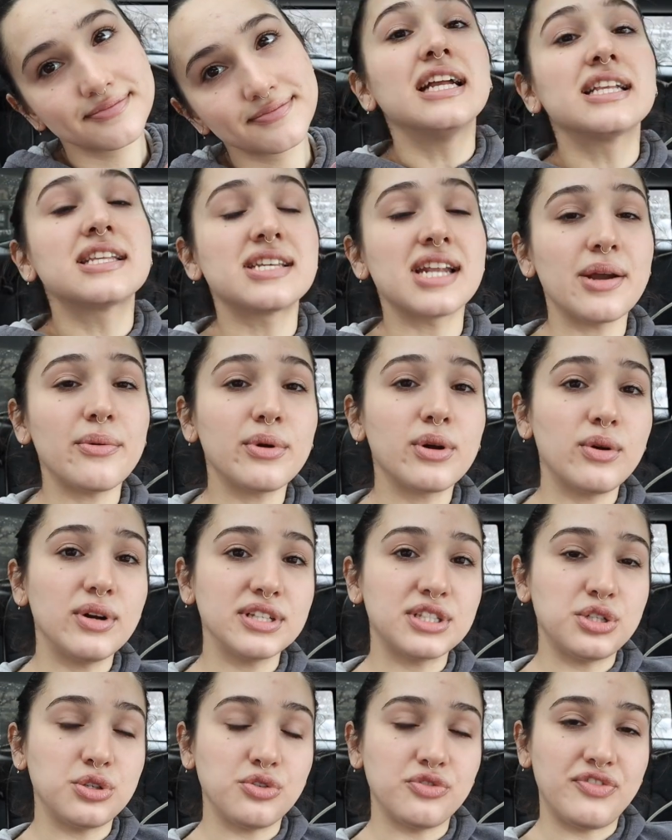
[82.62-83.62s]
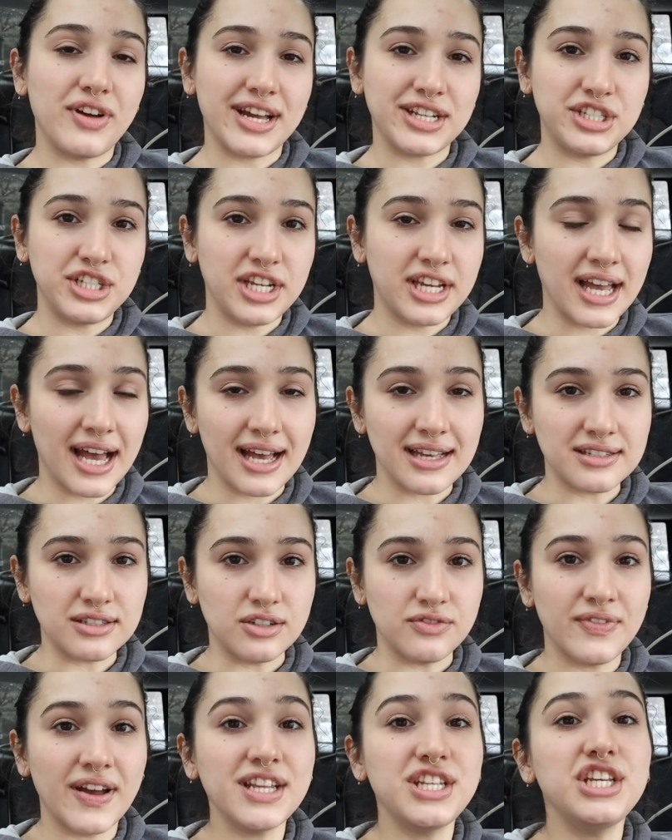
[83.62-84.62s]
Today we're going to Veggie
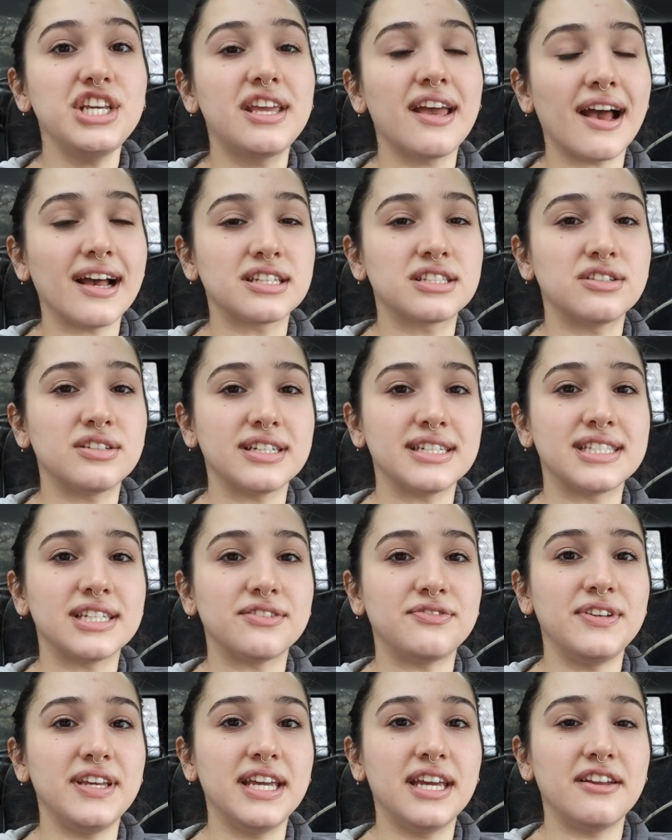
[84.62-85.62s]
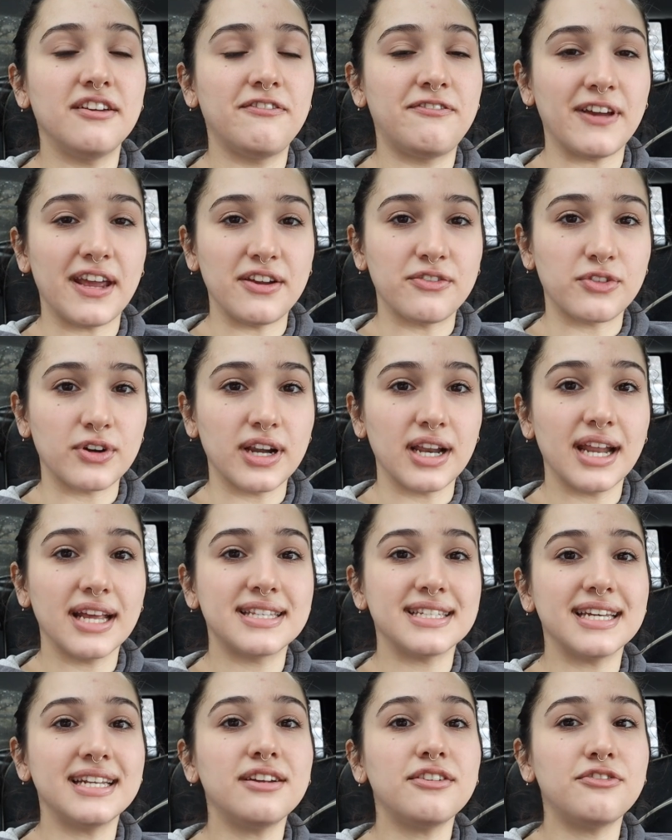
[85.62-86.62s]
Castle. Veggie Castle is a vegan favorite.
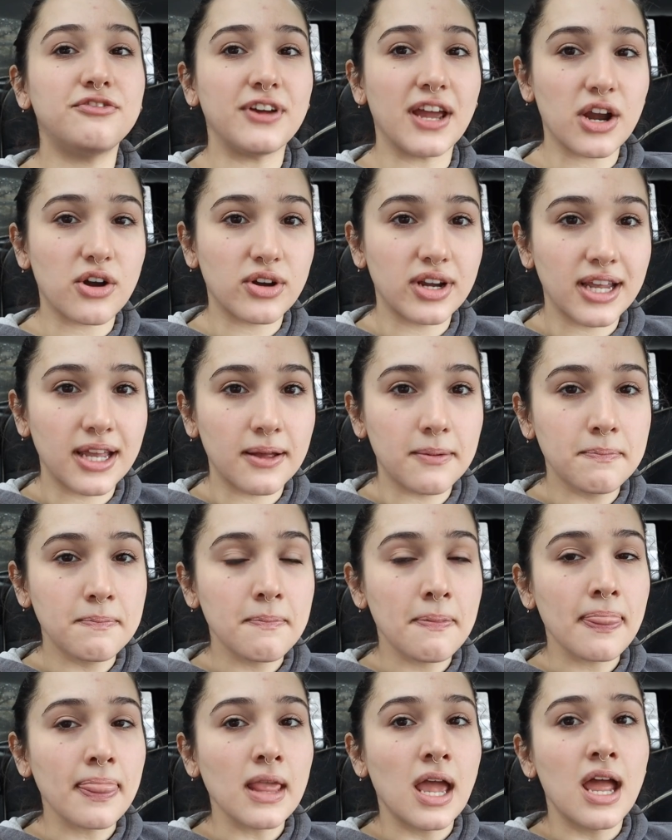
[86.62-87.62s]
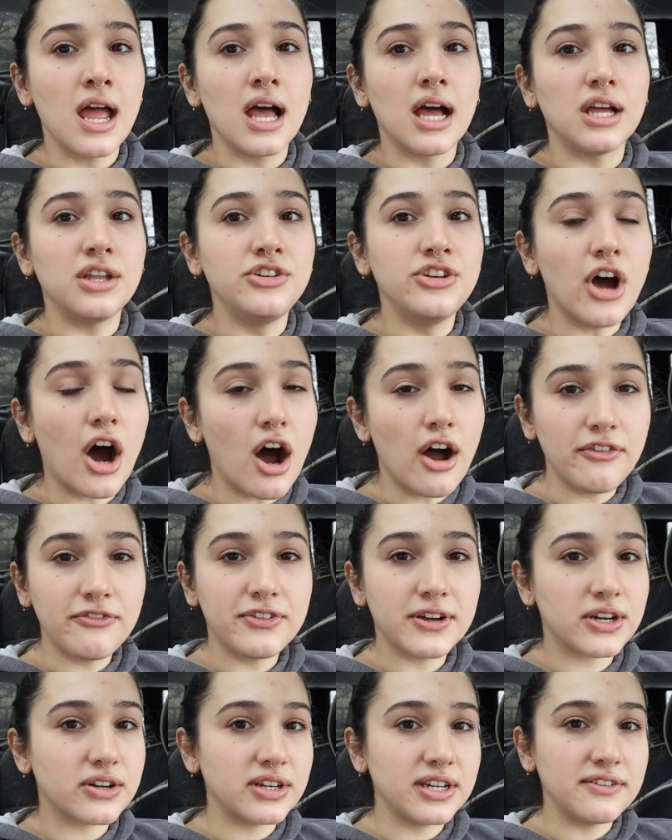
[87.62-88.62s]
It's in a very, not
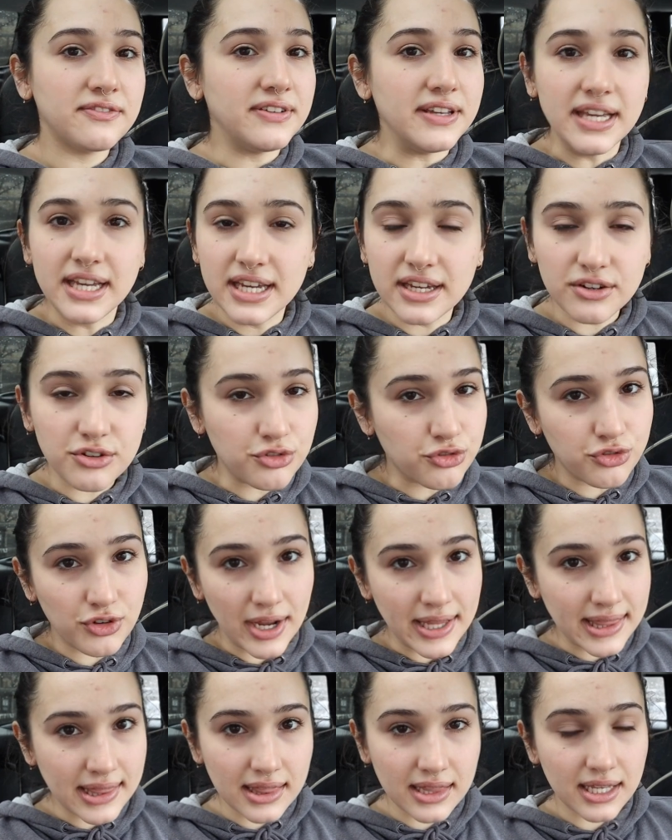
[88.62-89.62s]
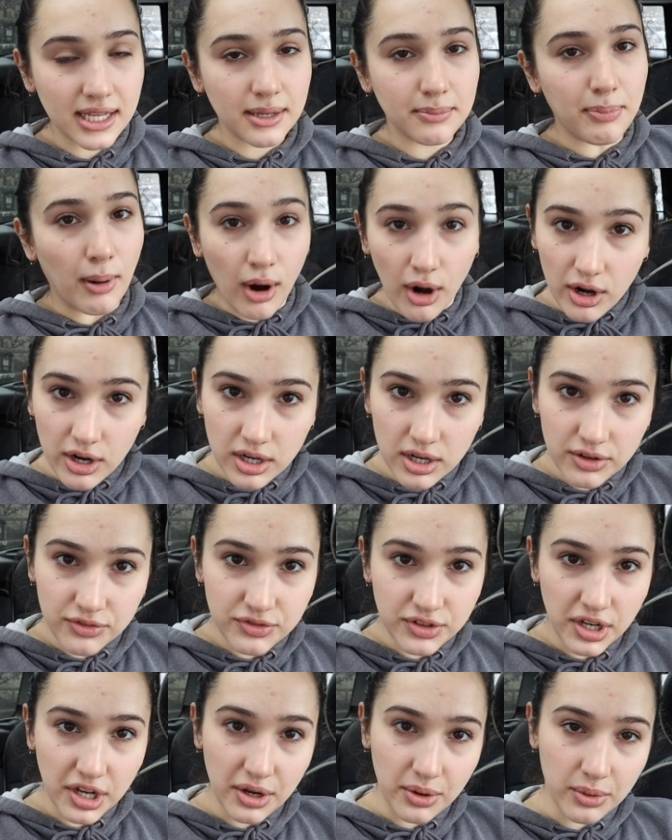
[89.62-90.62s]
very vegan friendly part of
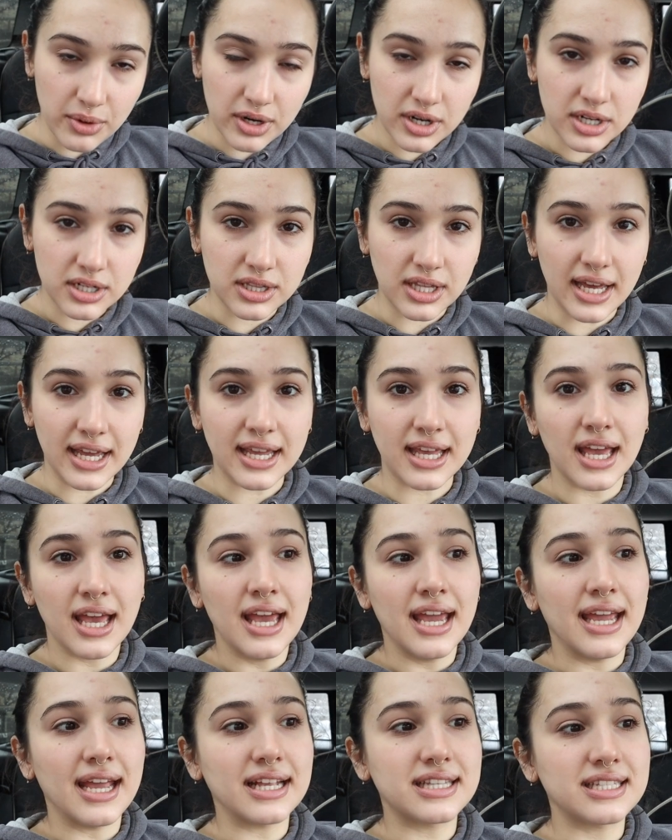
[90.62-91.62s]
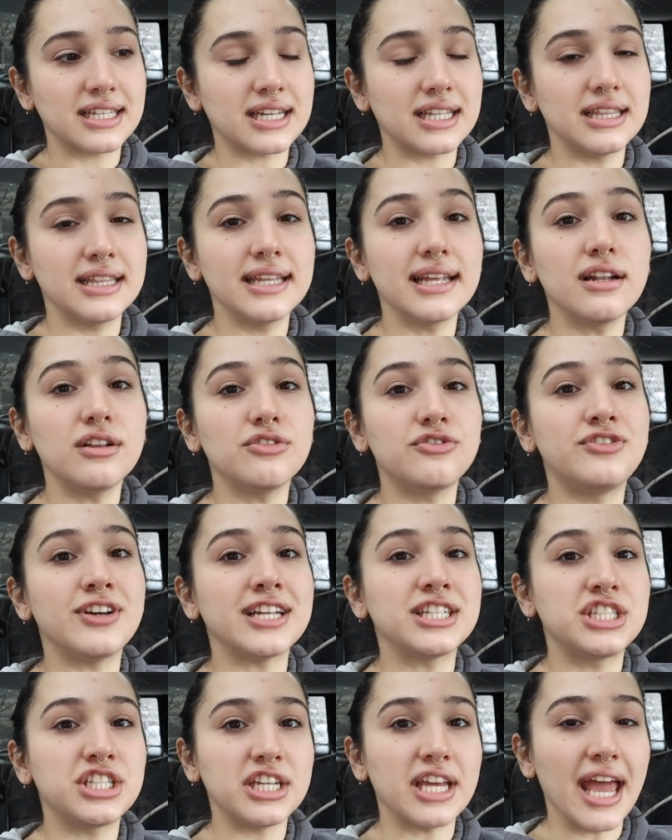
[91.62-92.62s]
New York. Like, it's like a little
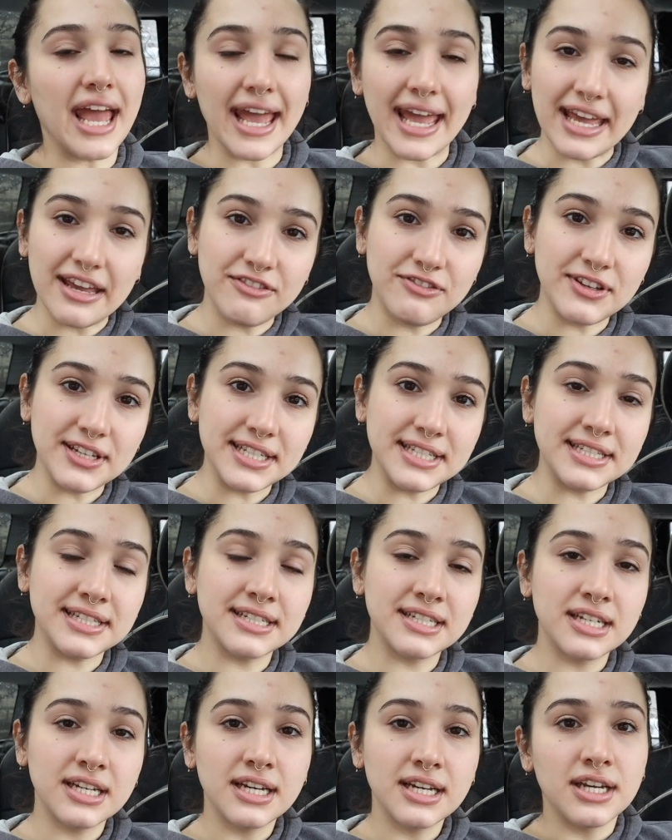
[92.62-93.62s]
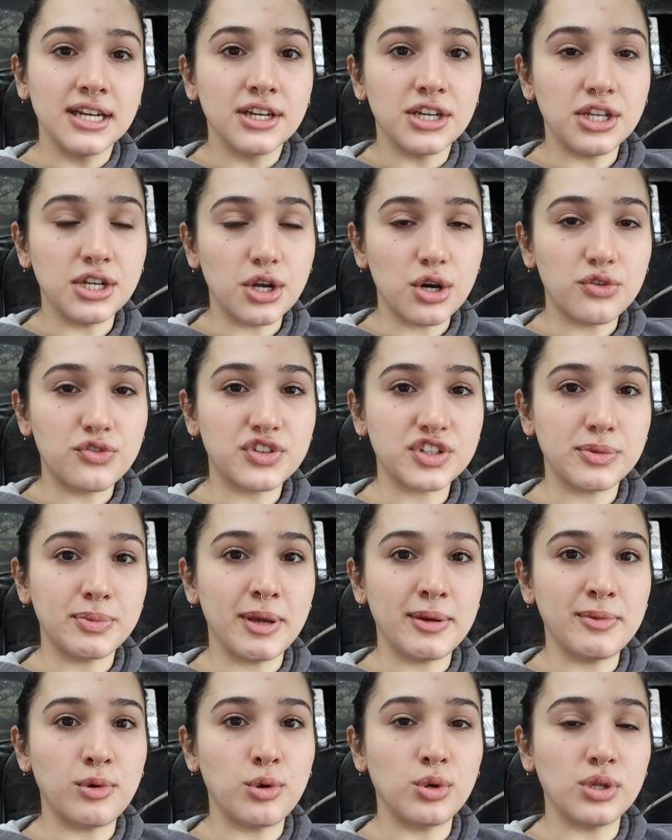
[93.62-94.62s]
veggie haven, you know, for the
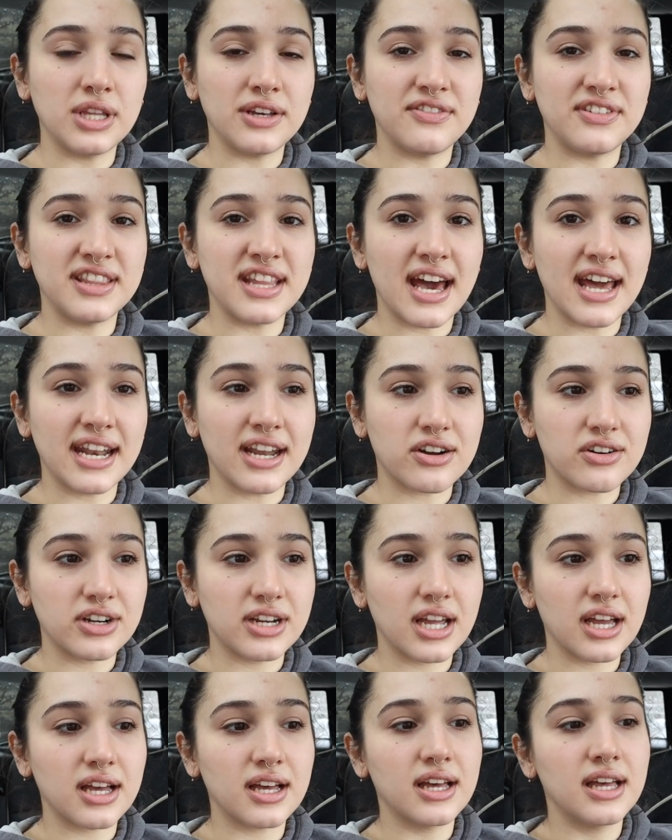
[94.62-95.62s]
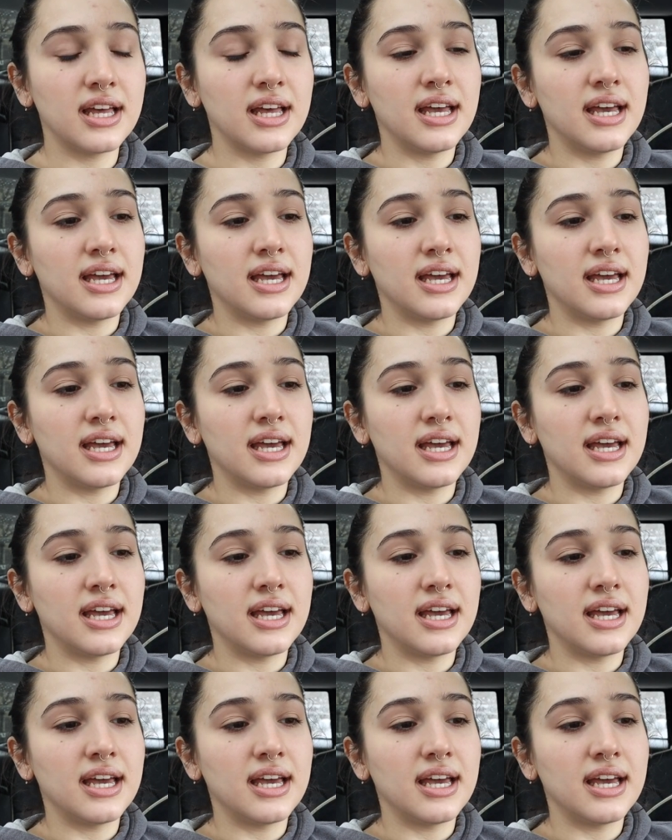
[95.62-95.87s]
people who live in that area.